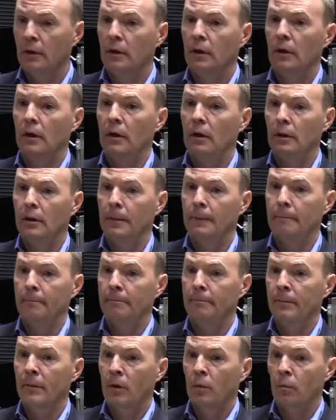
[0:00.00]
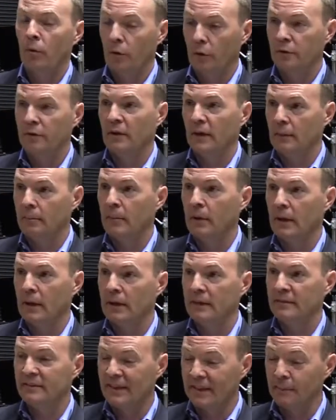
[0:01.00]
So those
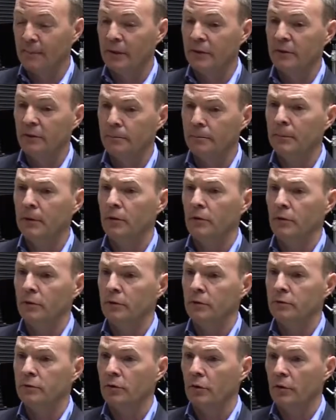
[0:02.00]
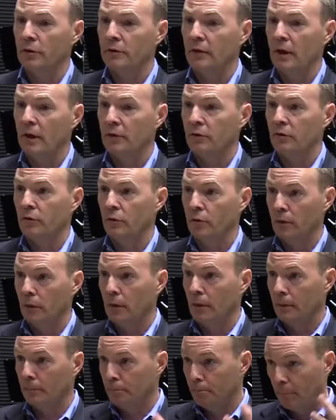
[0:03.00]
segmented mirrors are attached to
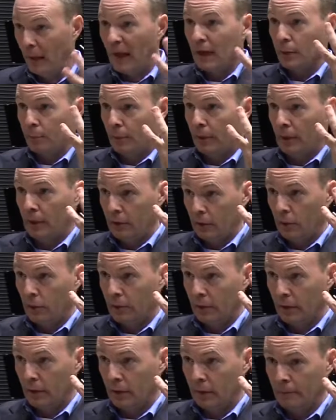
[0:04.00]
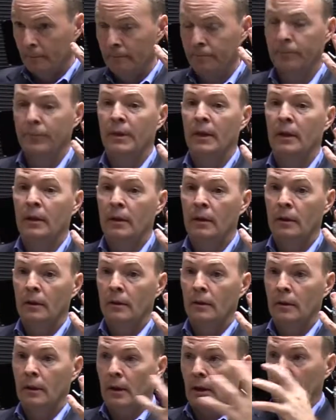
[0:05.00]
a backplane holding them,
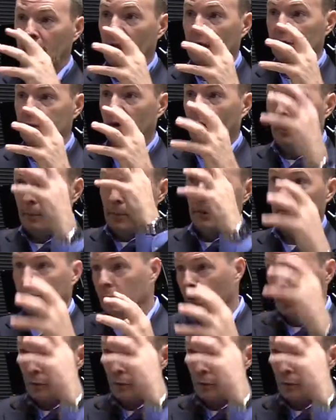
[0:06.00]
and that's got to be able to